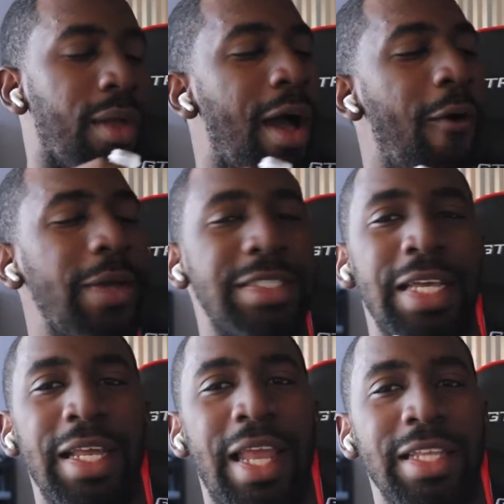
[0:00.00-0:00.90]
I always
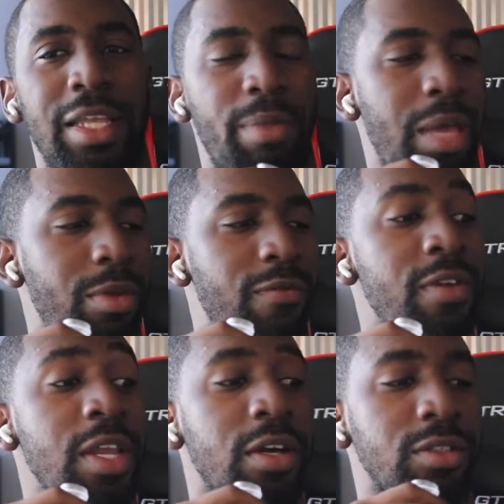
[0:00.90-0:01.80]
did like the baby
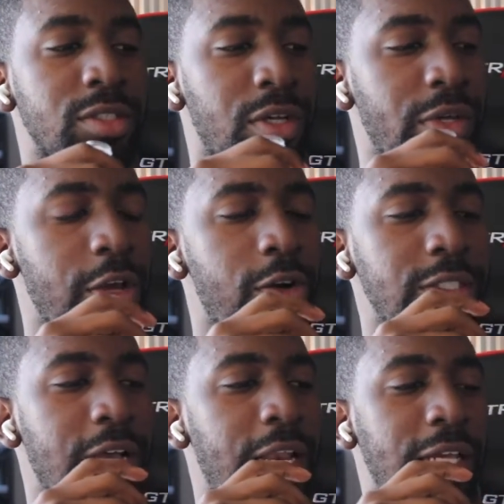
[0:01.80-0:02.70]
videos though. He
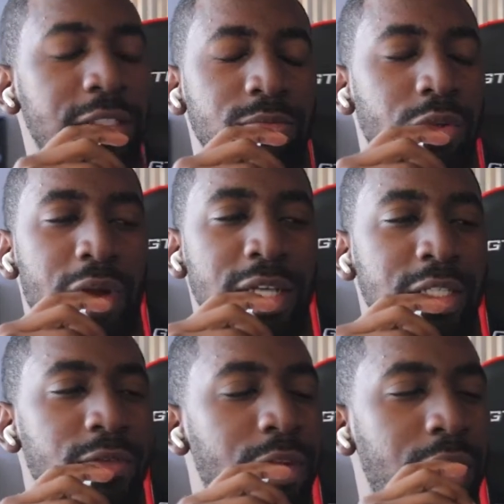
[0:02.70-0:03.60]
always had like some
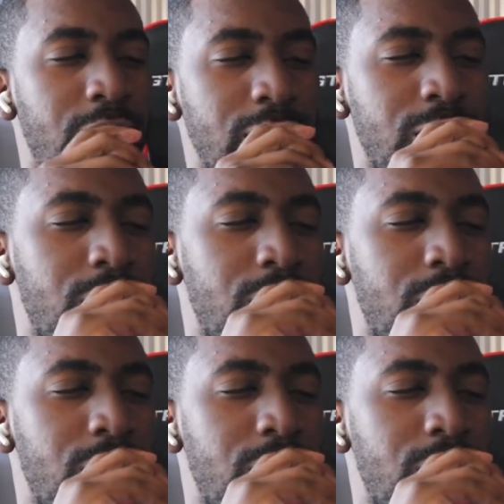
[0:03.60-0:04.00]
crazy videos.